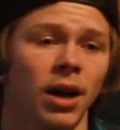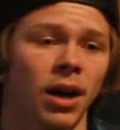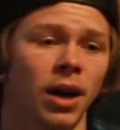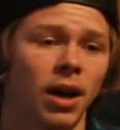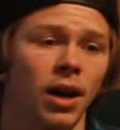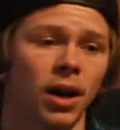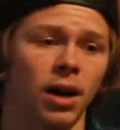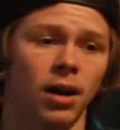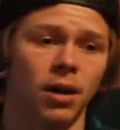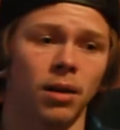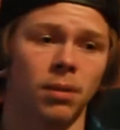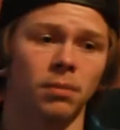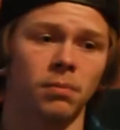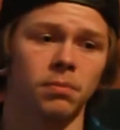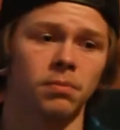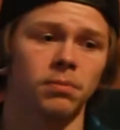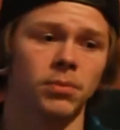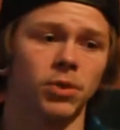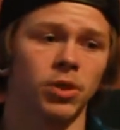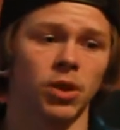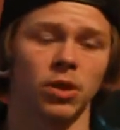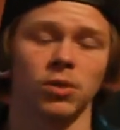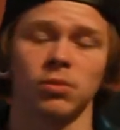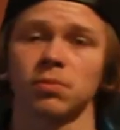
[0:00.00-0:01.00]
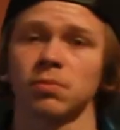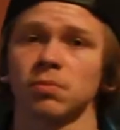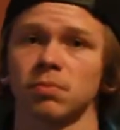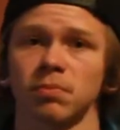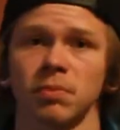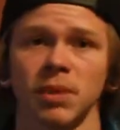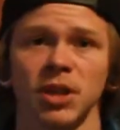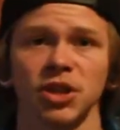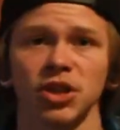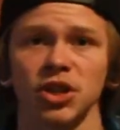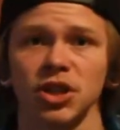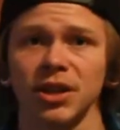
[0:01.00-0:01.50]

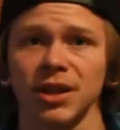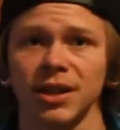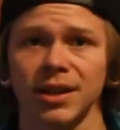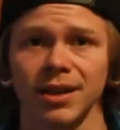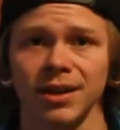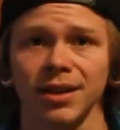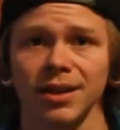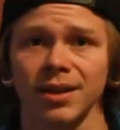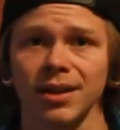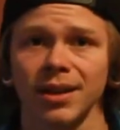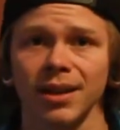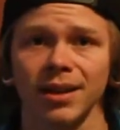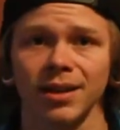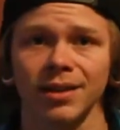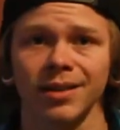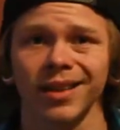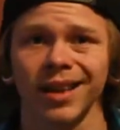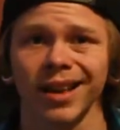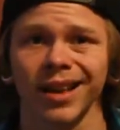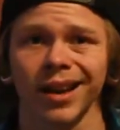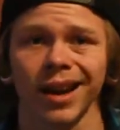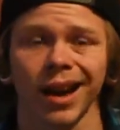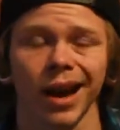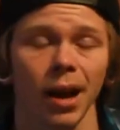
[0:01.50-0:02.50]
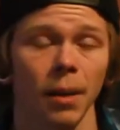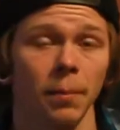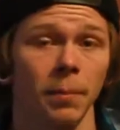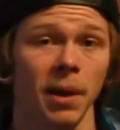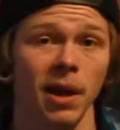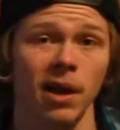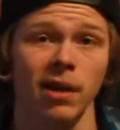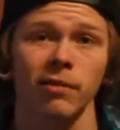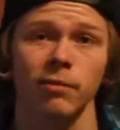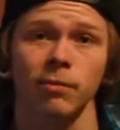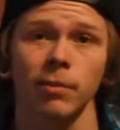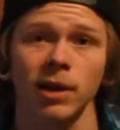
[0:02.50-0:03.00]
Mention anything that I may
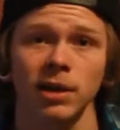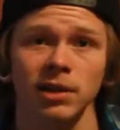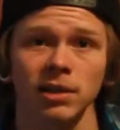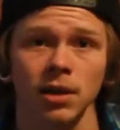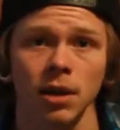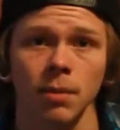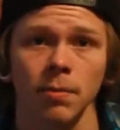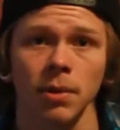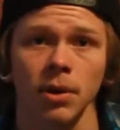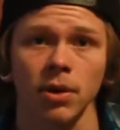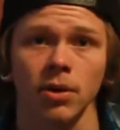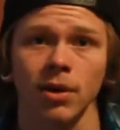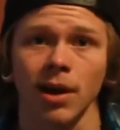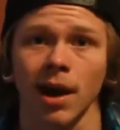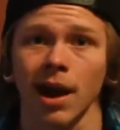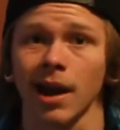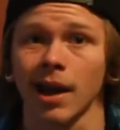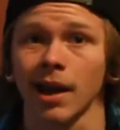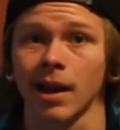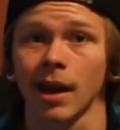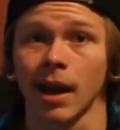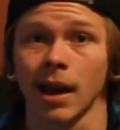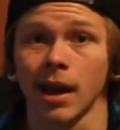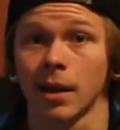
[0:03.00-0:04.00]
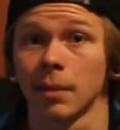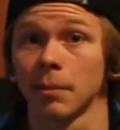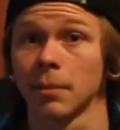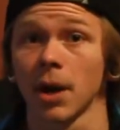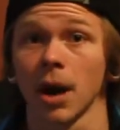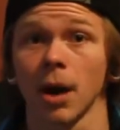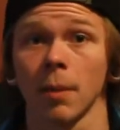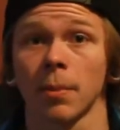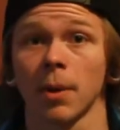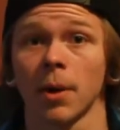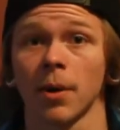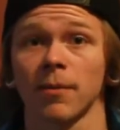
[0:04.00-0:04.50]
have messed up on. I am
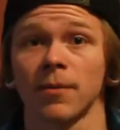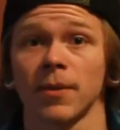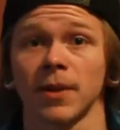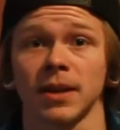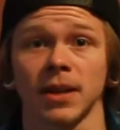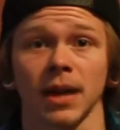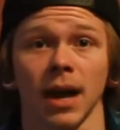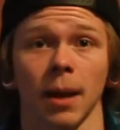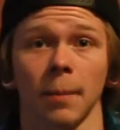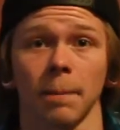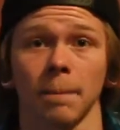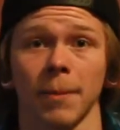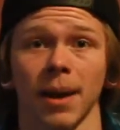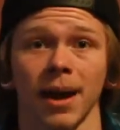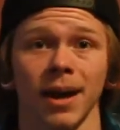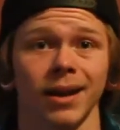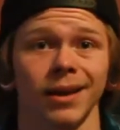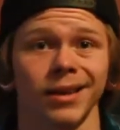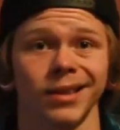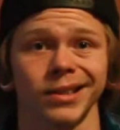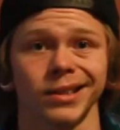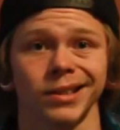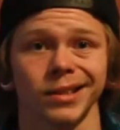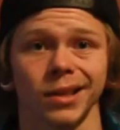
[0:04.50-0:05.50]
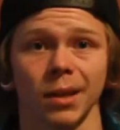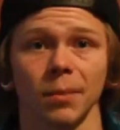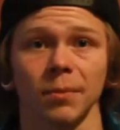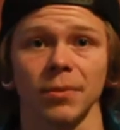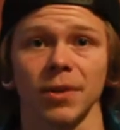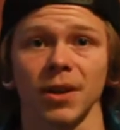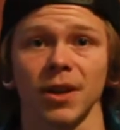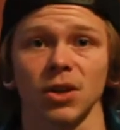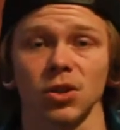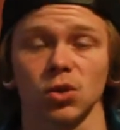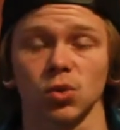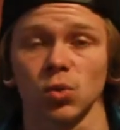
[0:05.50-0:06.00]
not perfect. I might get some
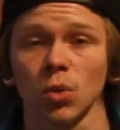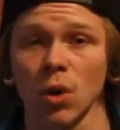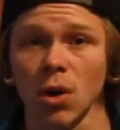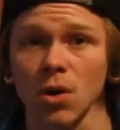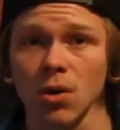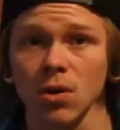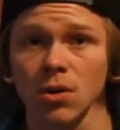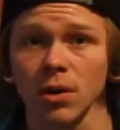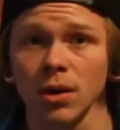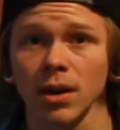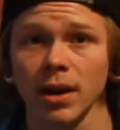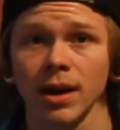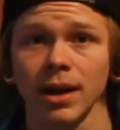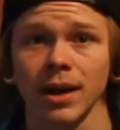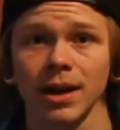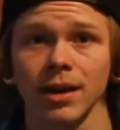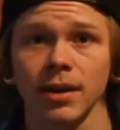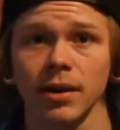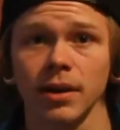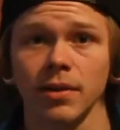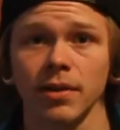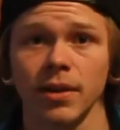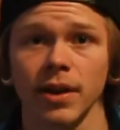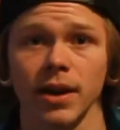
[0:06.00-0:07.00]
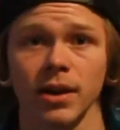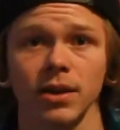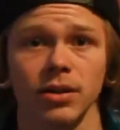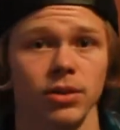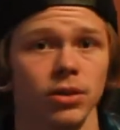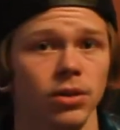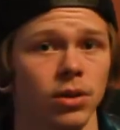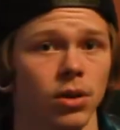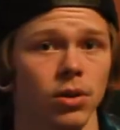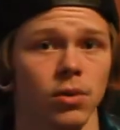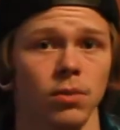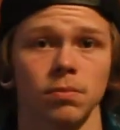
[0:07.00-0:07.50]
things wrong here and there,
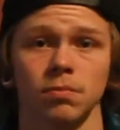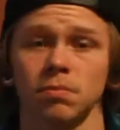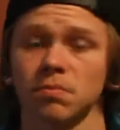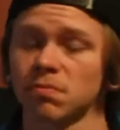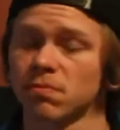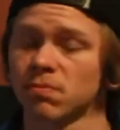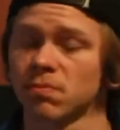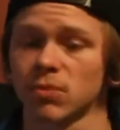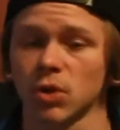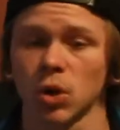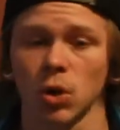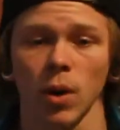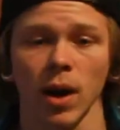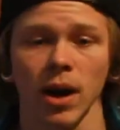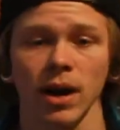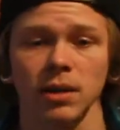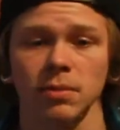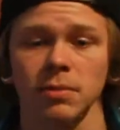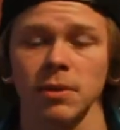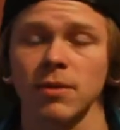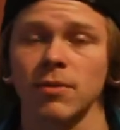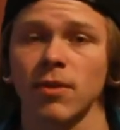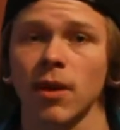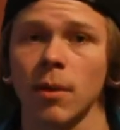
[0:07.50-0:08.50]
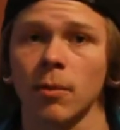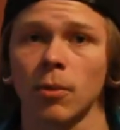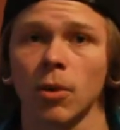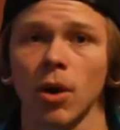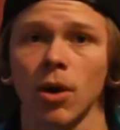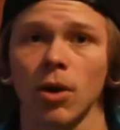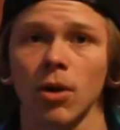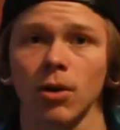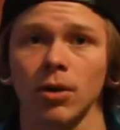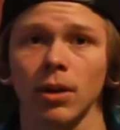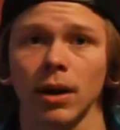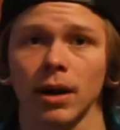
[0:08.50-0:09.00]
so correct me if I'm
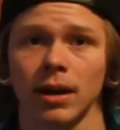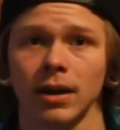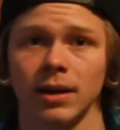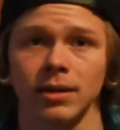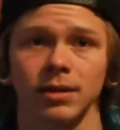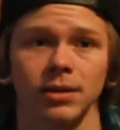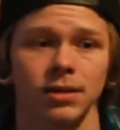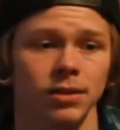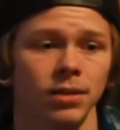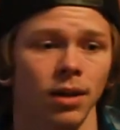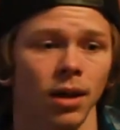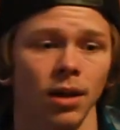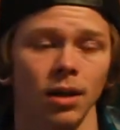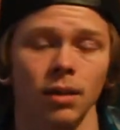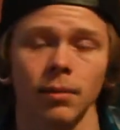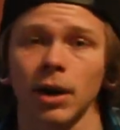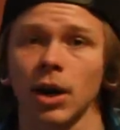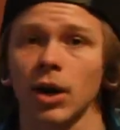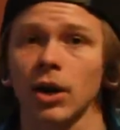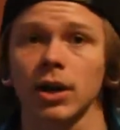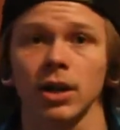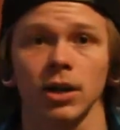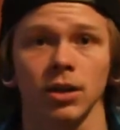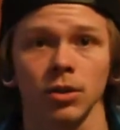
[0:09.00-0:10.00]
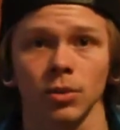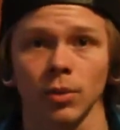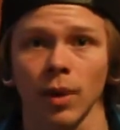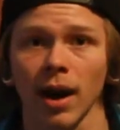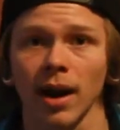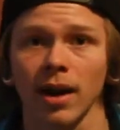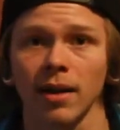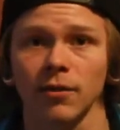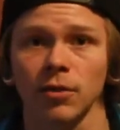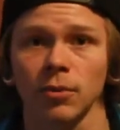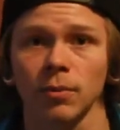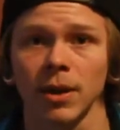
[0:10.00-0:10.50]
wrong. It's all about getting the right
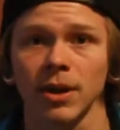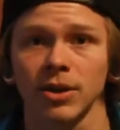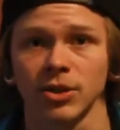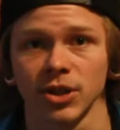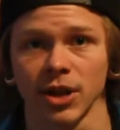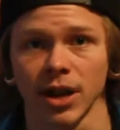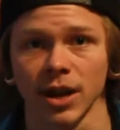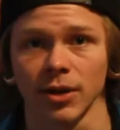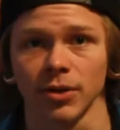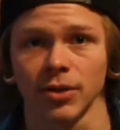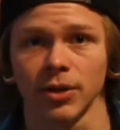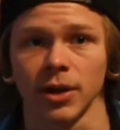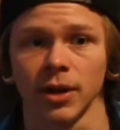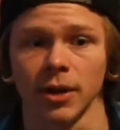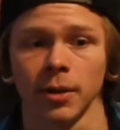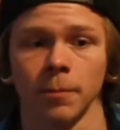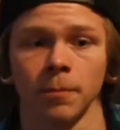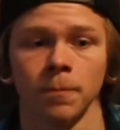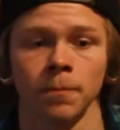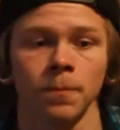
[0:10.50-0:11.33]
information out there.